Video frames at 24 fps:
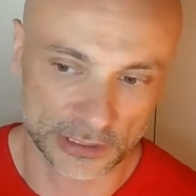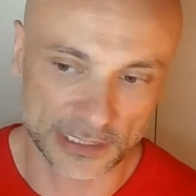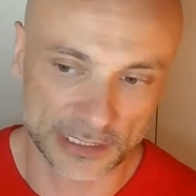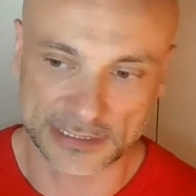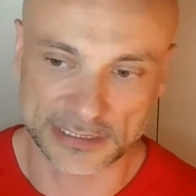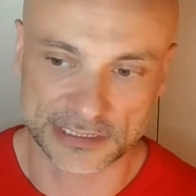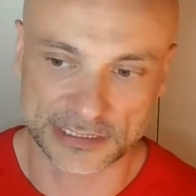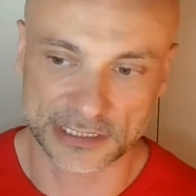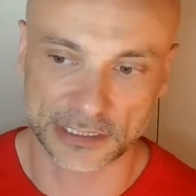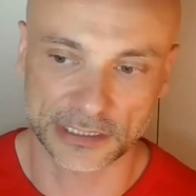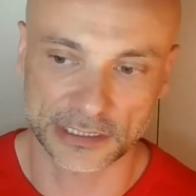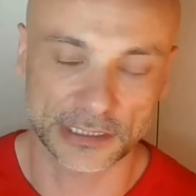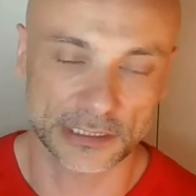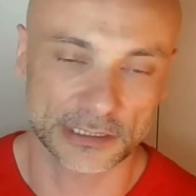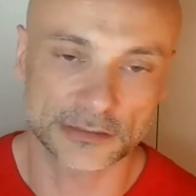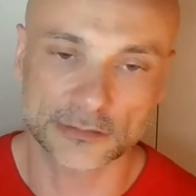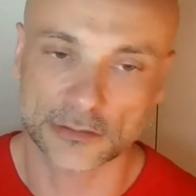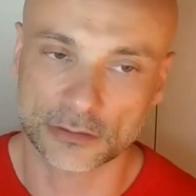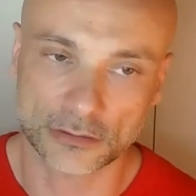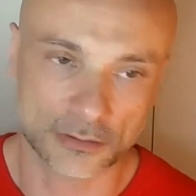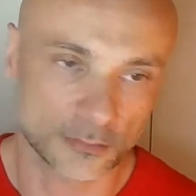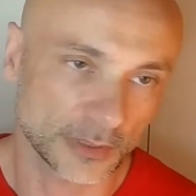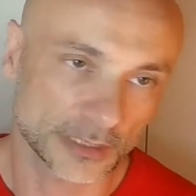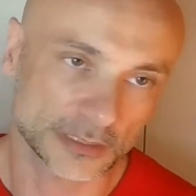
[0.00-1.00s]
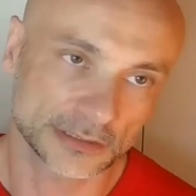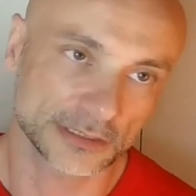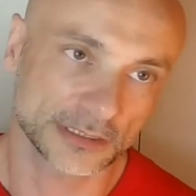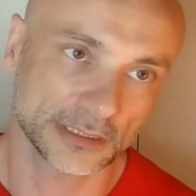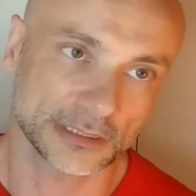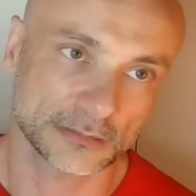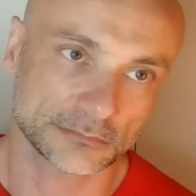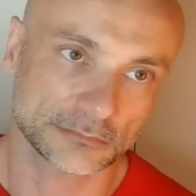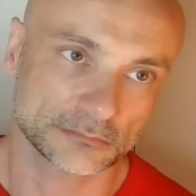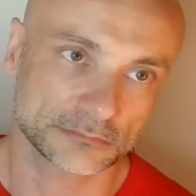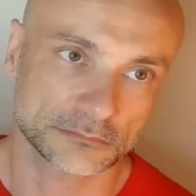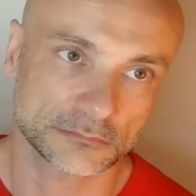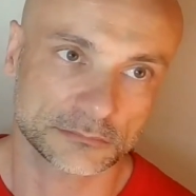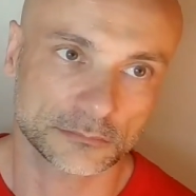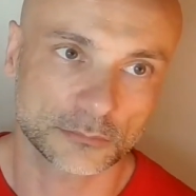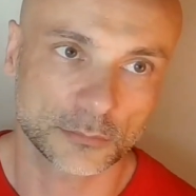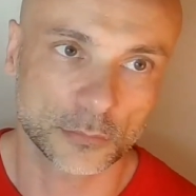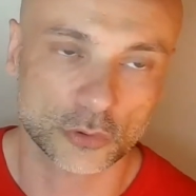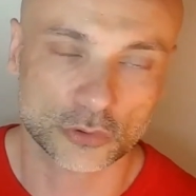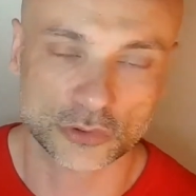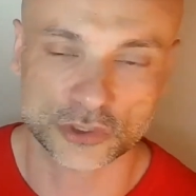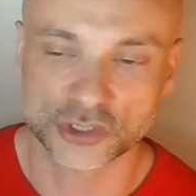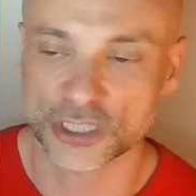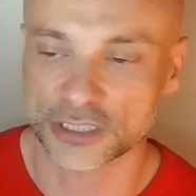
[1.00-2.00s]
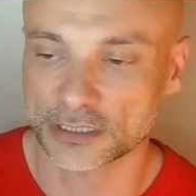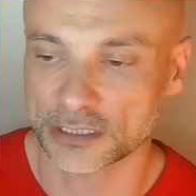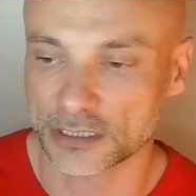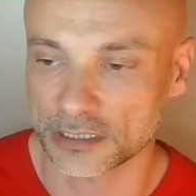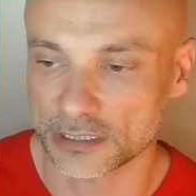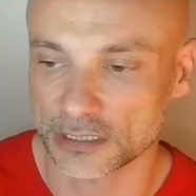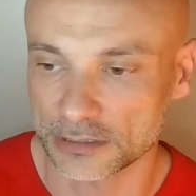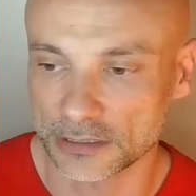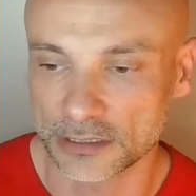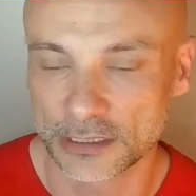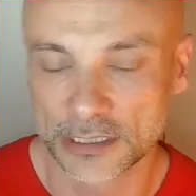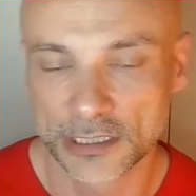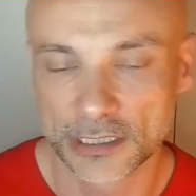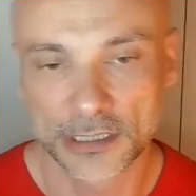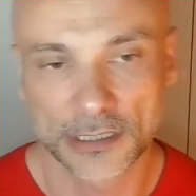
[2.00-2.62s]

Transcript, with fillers: Let's say Elytron, but uh, more general.